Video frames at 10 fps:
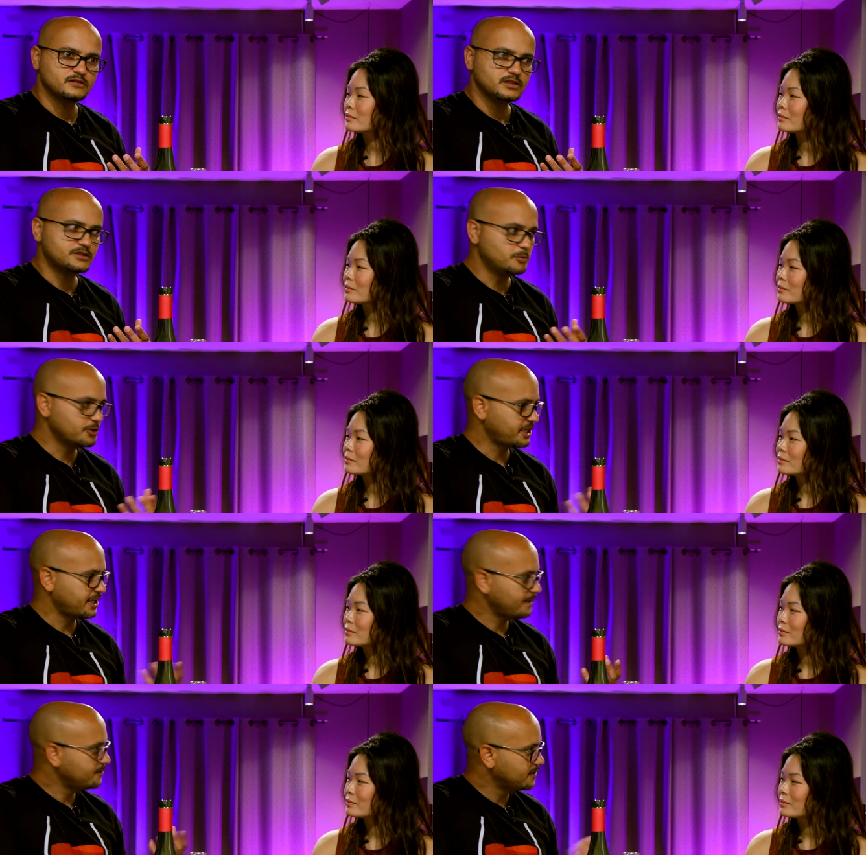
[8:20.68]
Speaker 1: it's more
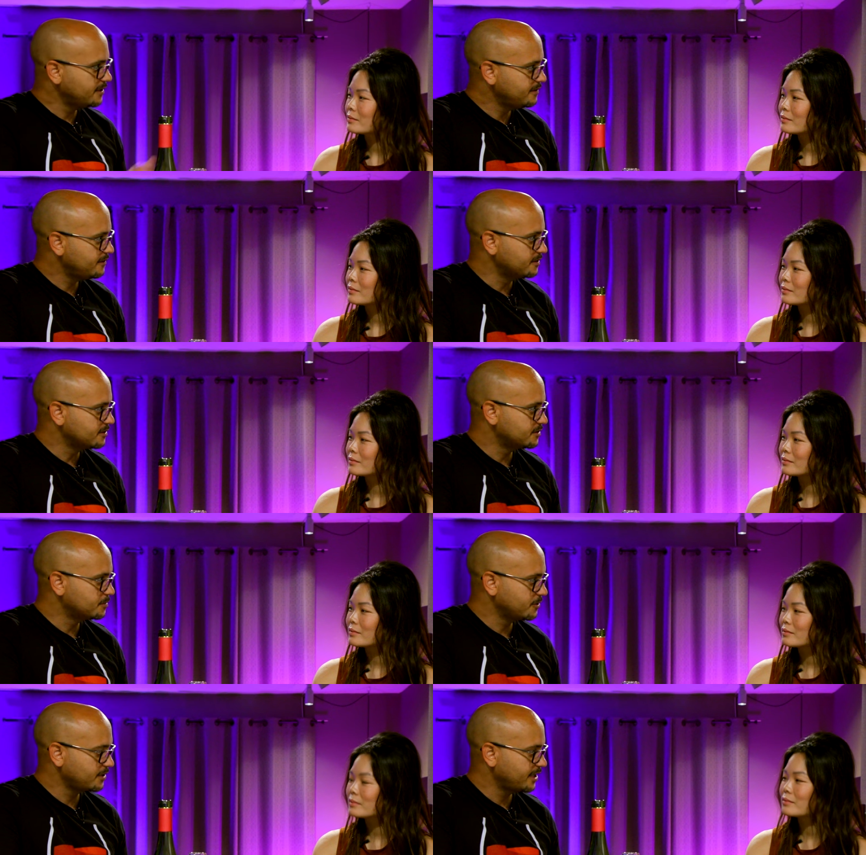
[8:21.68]
cab than anything. It's
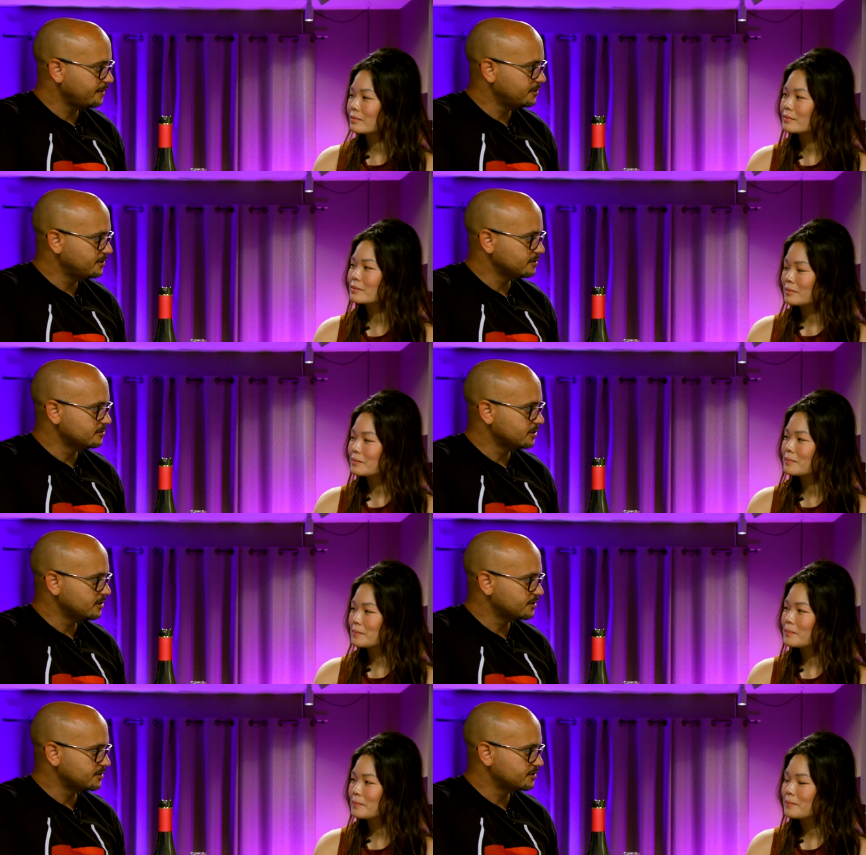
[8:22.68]
more cab than a
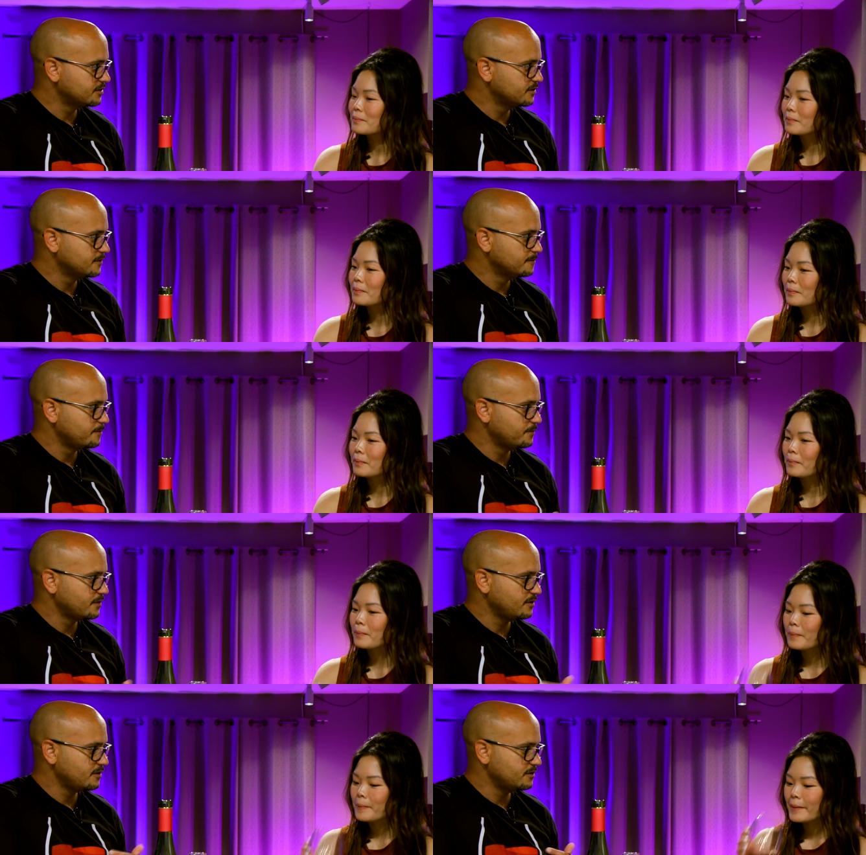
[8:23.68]
Grenache.
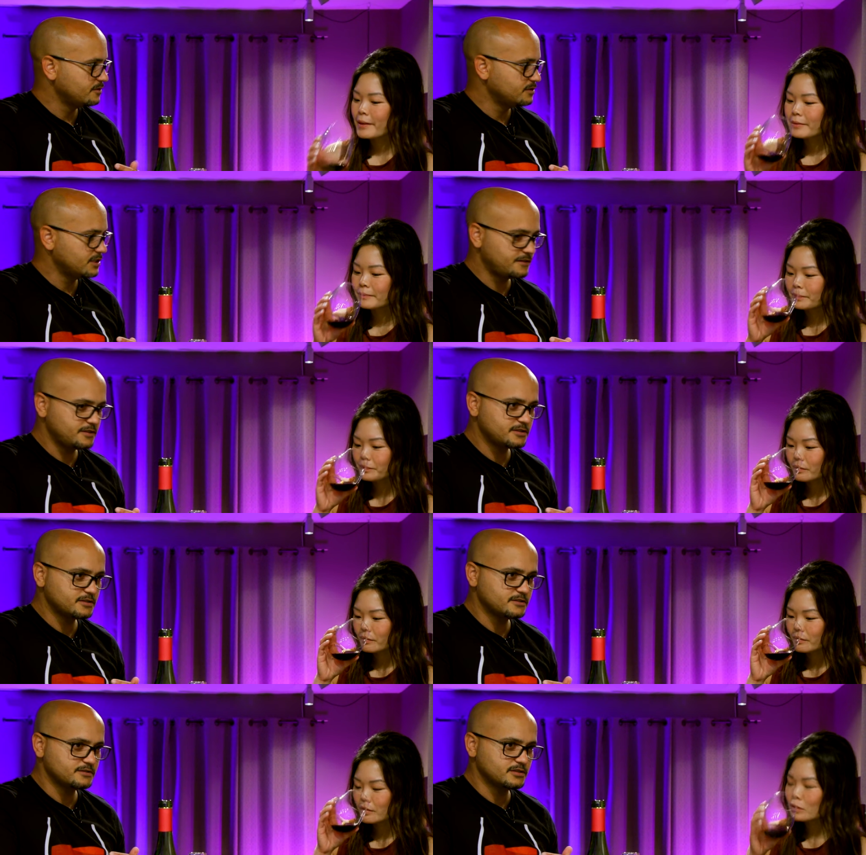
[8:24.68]
You know, when I think
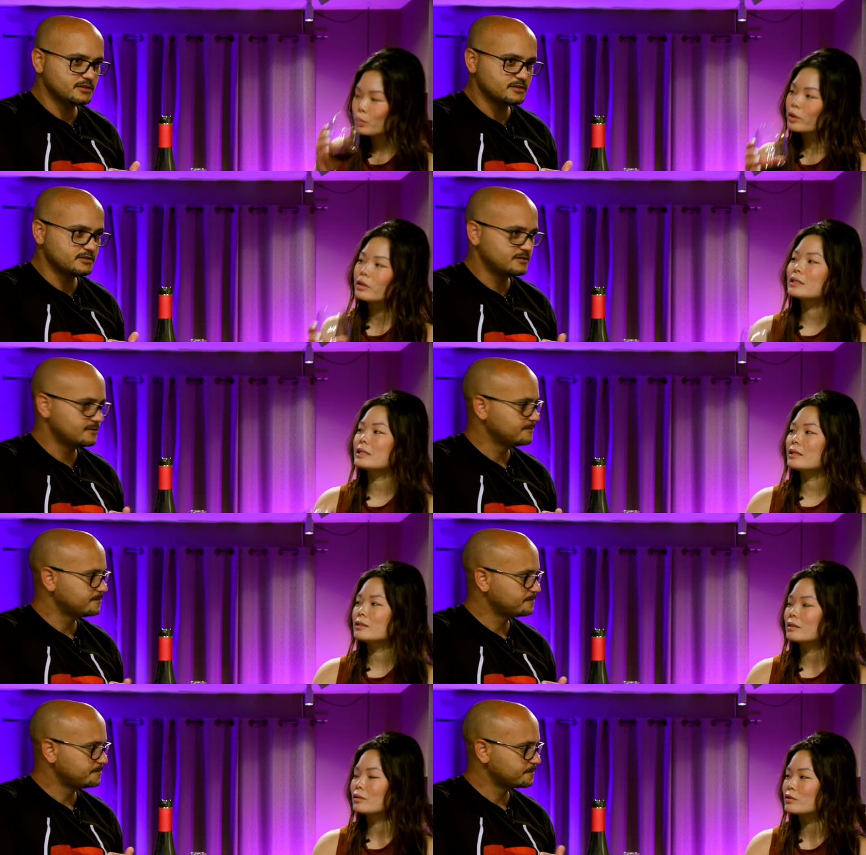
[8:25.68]
of so, what uh, are
Speaker 2: the
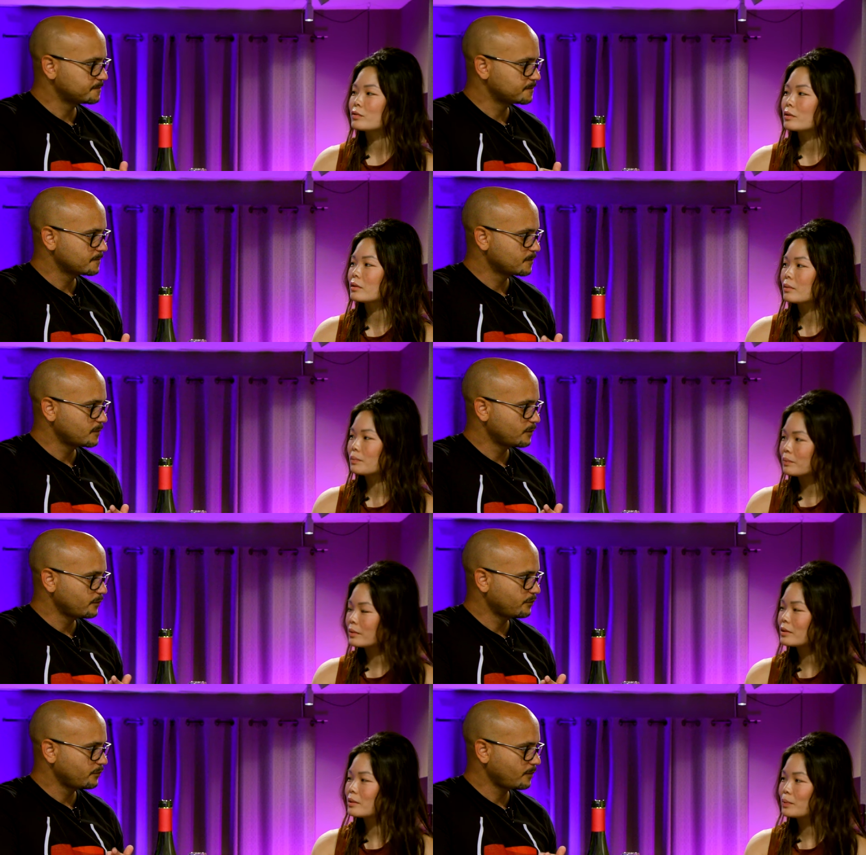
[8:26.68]
tasting notes for a
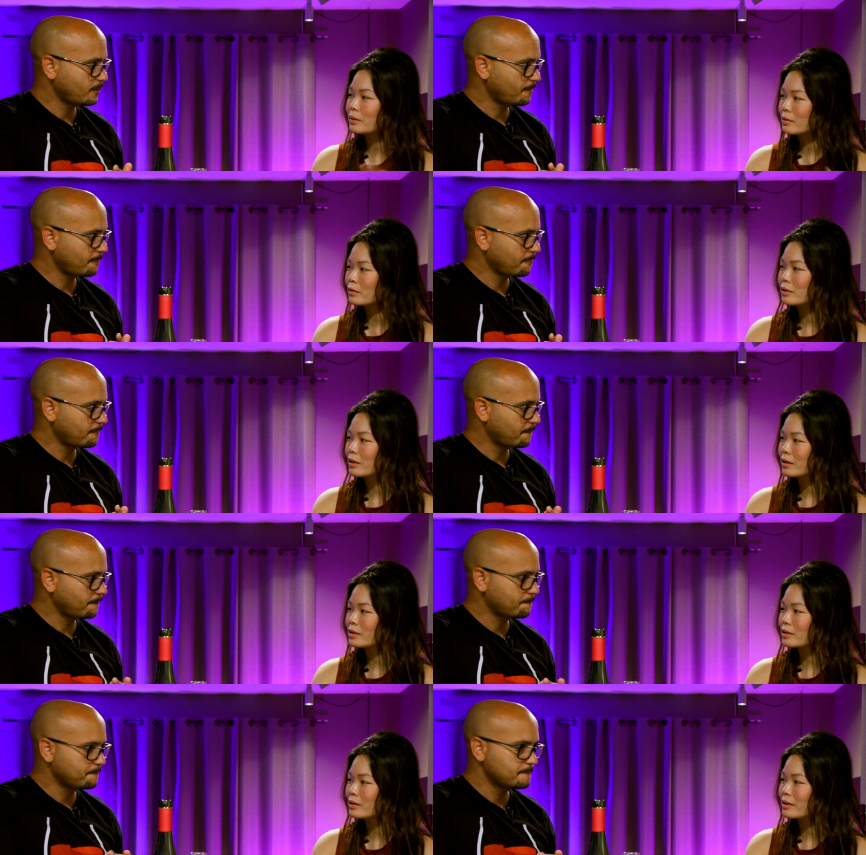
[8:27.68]
typical
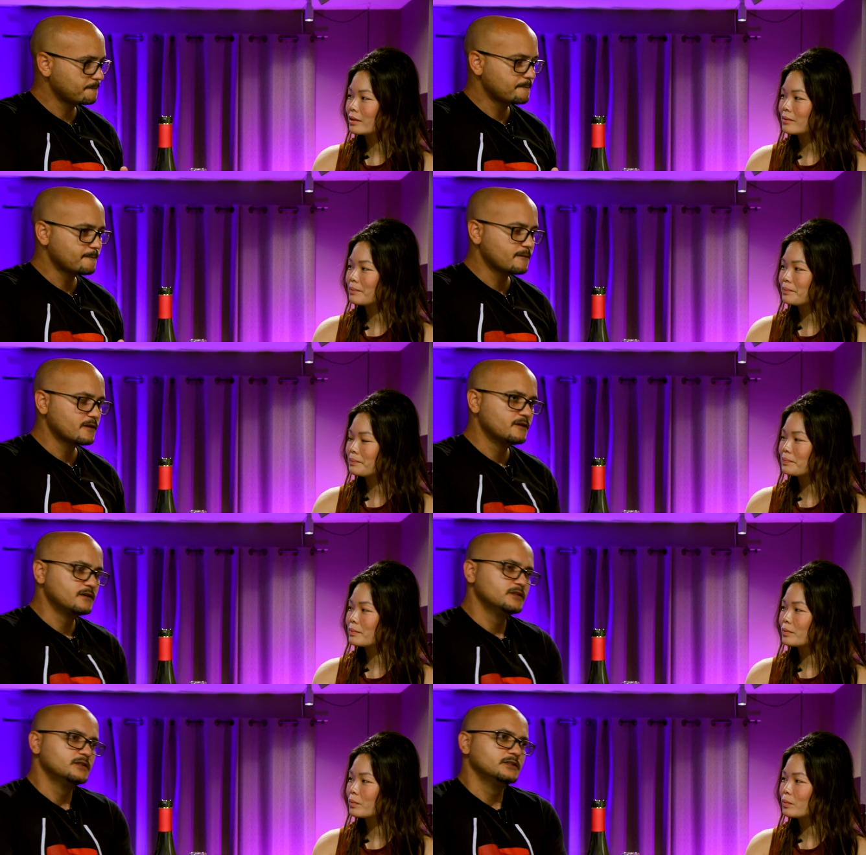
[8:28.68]
Grenache? Like
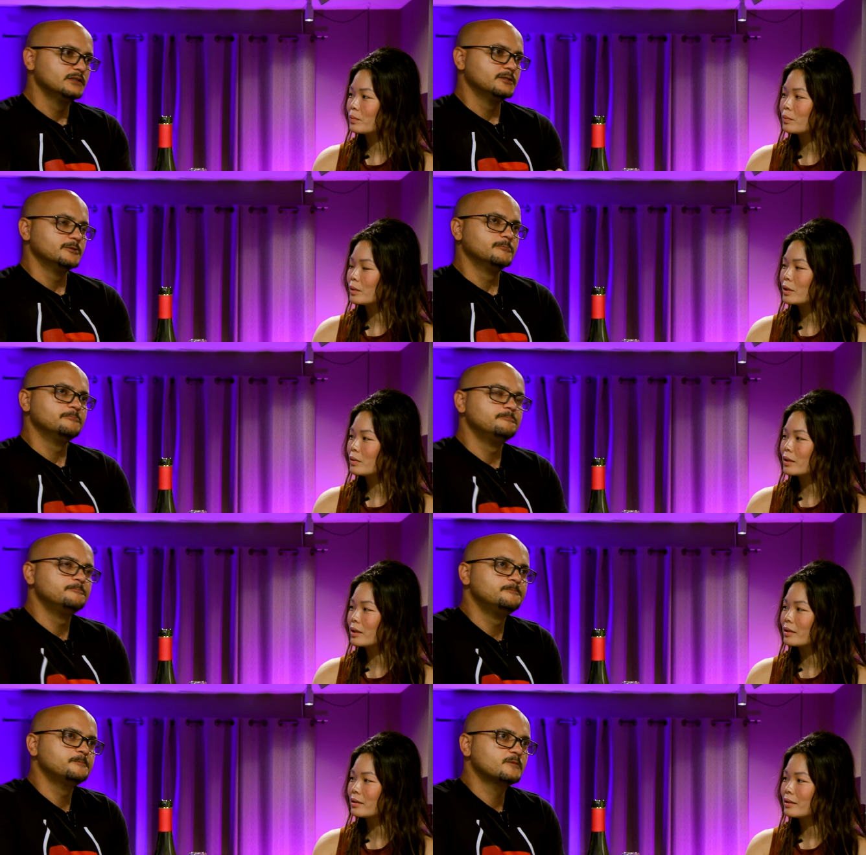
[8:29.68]
what do you
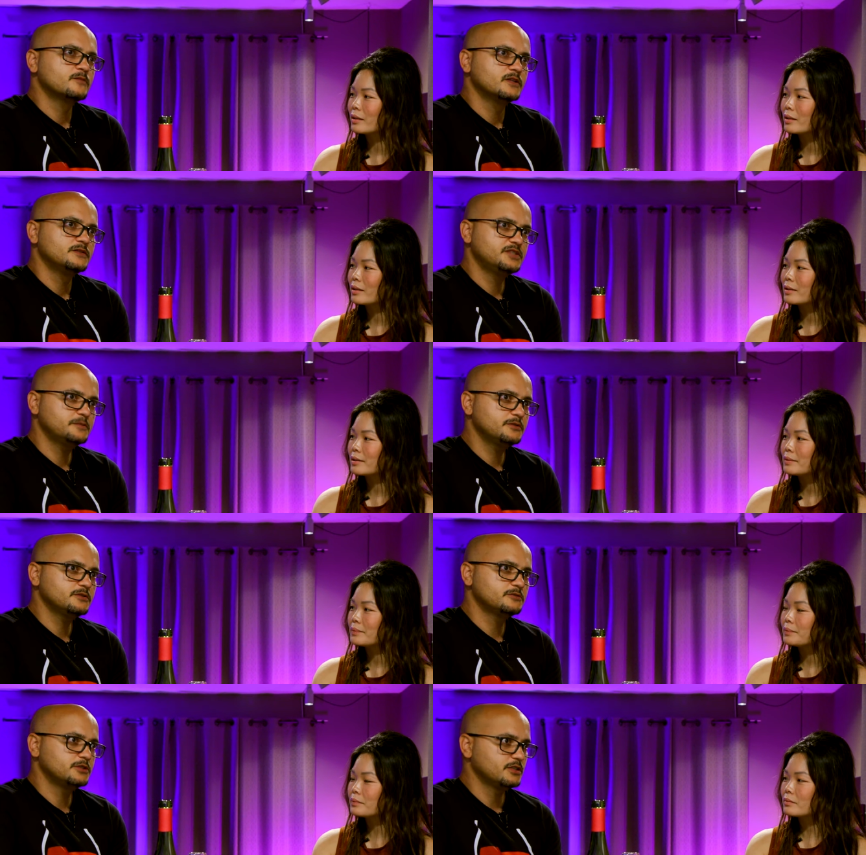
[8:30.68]
get?
Speaker 1: Typical
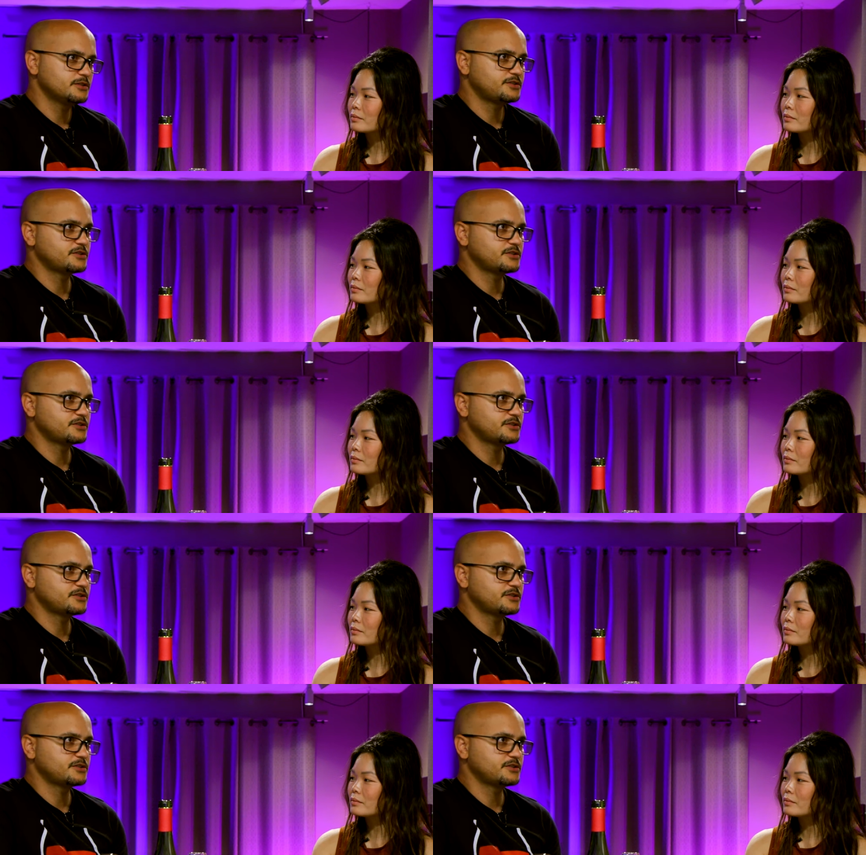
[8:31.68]
Grenache,